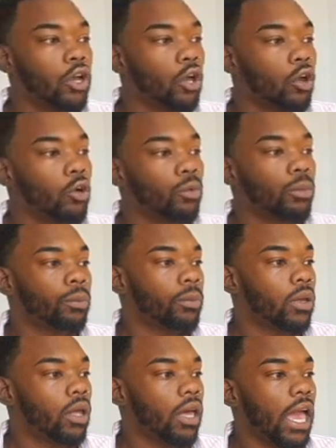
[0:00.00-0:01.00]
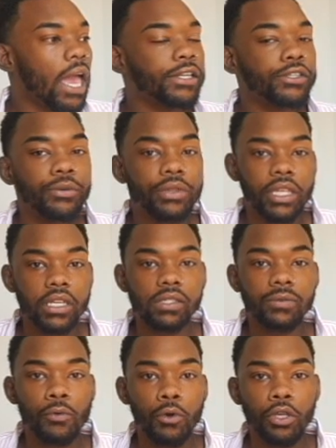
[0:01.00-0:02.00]
home and do things
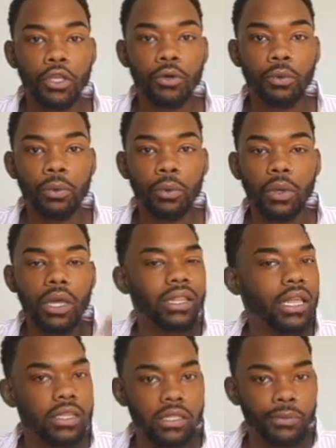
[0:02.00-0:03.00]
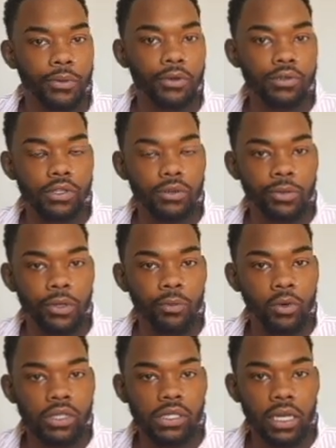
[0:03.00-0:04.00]
for you and that's supposed to be
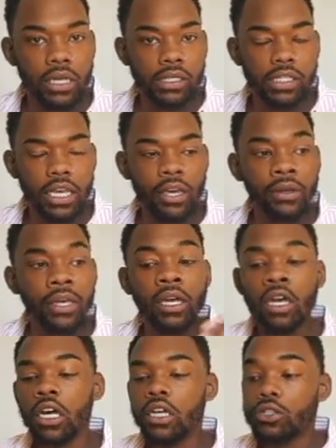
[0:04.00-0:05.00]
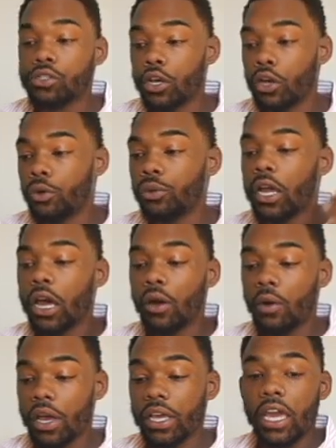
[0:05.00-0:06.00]
more sanitary so
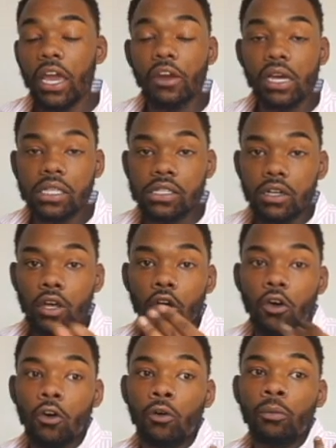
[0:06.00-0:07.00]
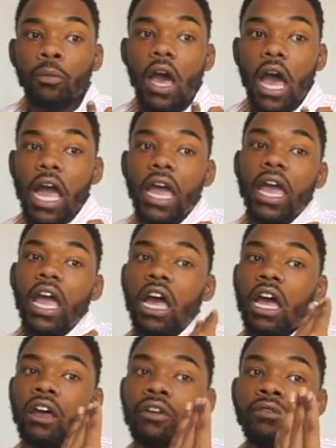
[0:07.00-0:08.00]
now i get haircuts at home i
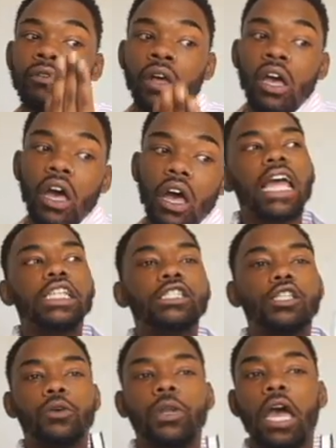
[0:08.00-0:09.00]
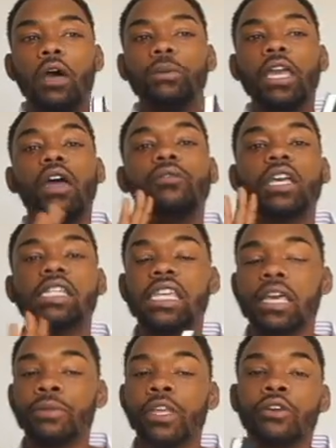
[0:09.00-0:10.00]
have and so now me having a
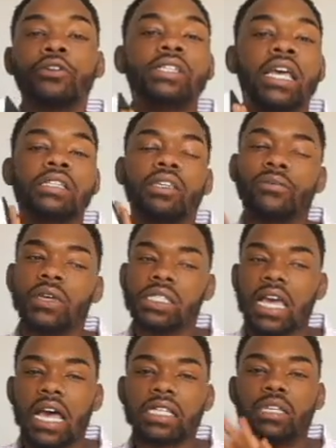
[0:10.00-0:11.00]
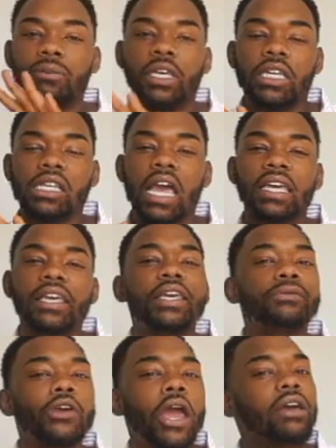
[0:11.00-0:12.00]
day planner is actually fantastic because I can
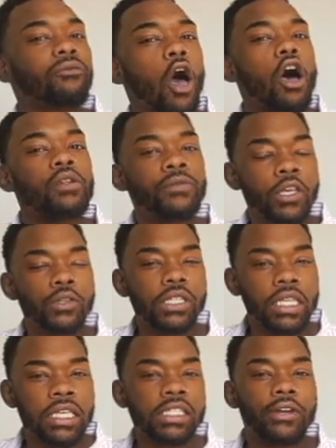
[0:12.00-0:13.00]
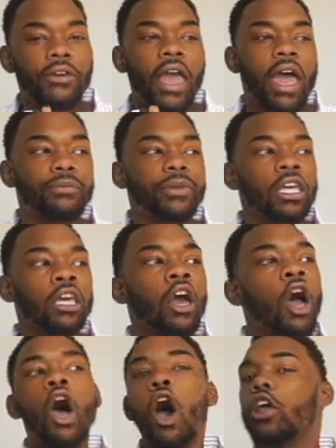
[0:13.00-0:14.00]
keep track of all of those things that are happening,
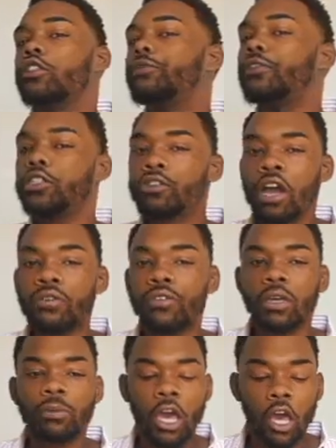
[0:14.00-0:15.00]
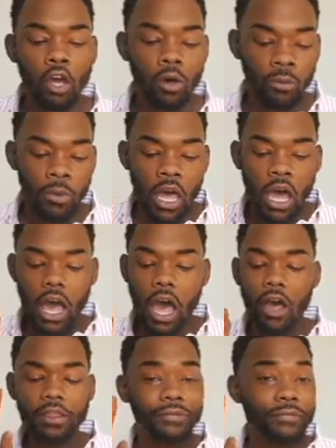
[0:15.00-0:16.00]
all the foot traffic in my home,
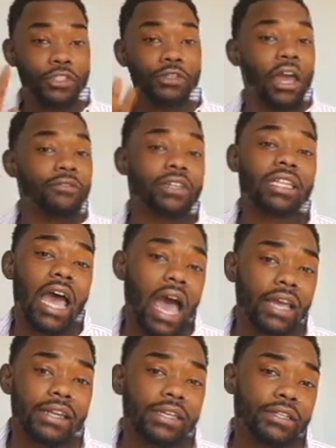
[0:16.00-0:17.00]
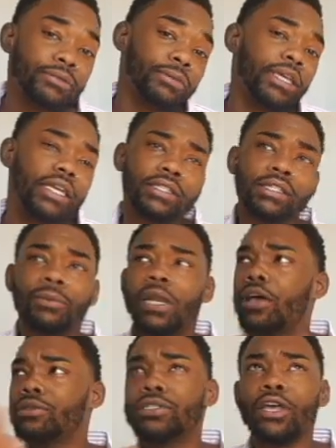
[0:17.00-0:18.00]
all the foot traffic that I need to be in someone
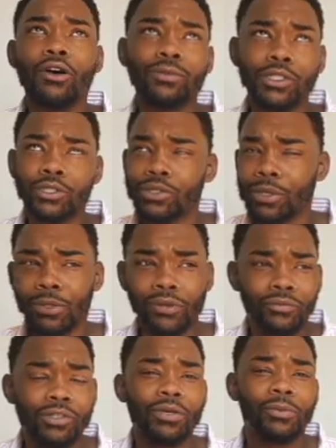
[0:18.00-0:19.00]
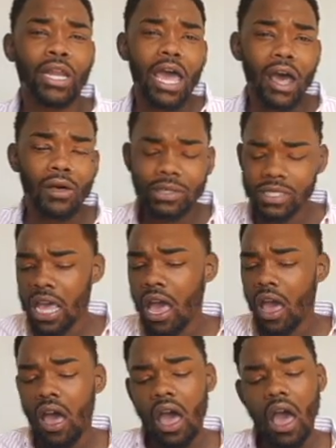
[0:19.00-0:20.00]
else's home to do something for someone else,
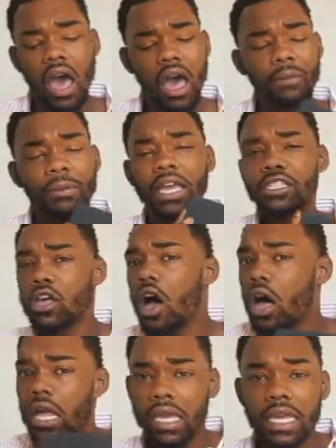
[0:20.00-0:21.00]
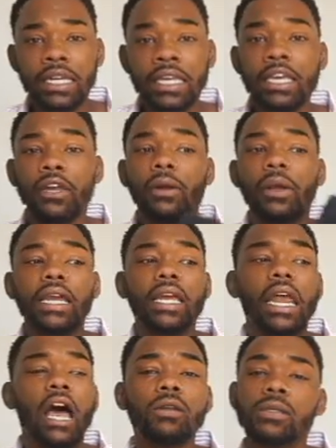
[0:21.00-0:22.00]
um, it's all in here.
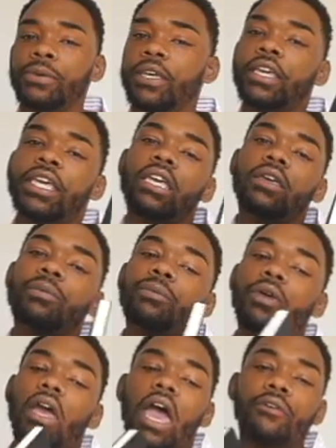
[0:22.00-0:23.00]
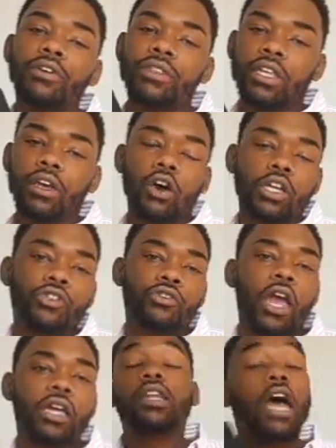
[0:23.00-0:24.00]
It helps me keep everything on
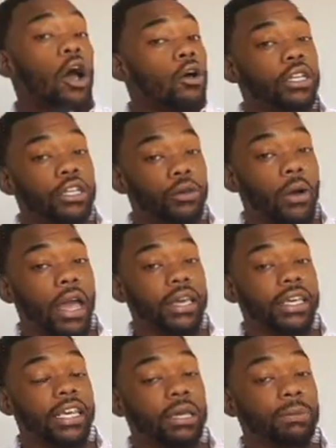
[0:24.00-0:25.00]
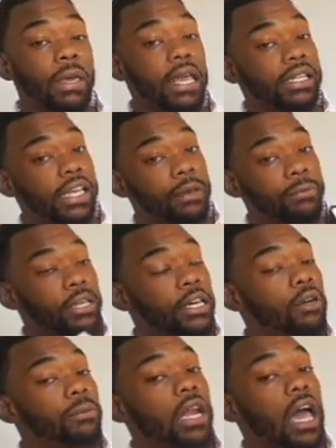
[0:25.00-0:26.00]
track. Not only do I keep a day
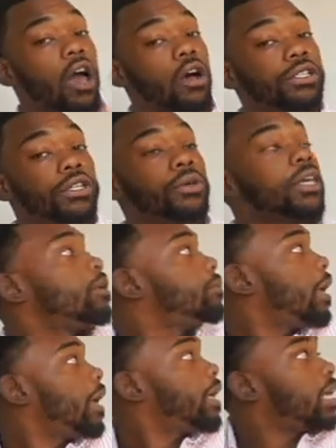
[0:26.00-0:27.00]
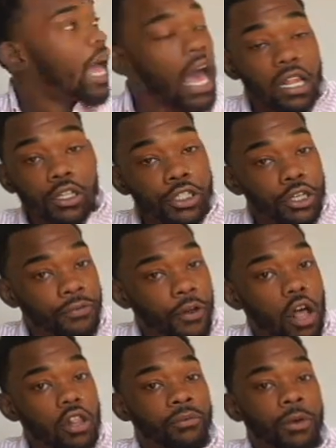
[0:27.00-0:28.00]
planner, but I also keep a calendar for
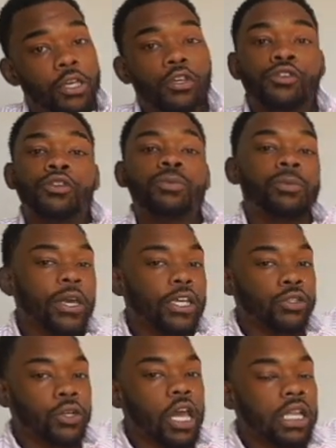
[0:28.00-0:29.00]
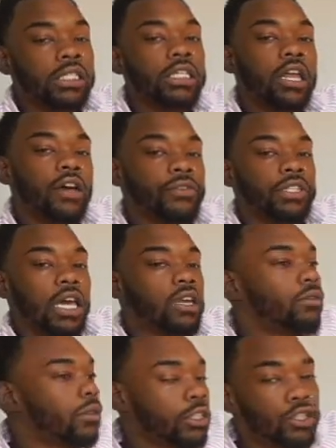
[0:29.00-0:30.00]
all of my YouTube and Patreon stuff. It's kind
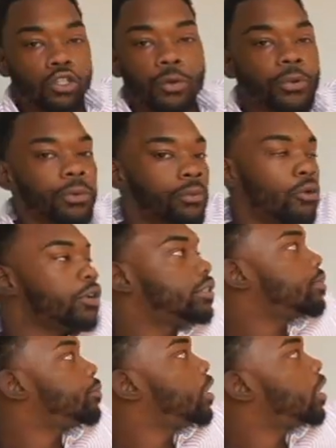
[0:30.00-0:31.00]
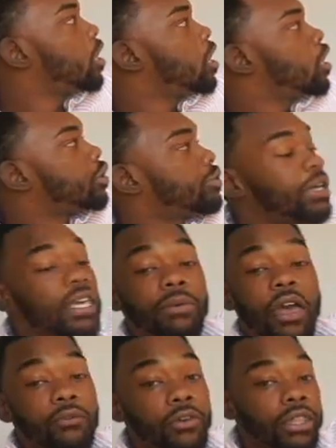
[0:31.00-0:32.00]
of like super important to me, so I keep
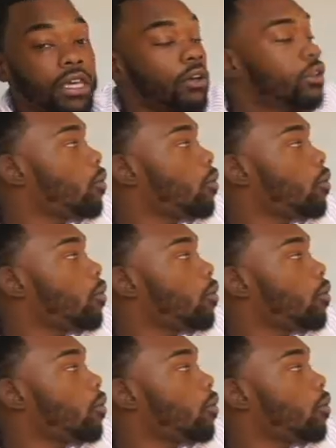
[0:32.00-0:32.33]
everything on the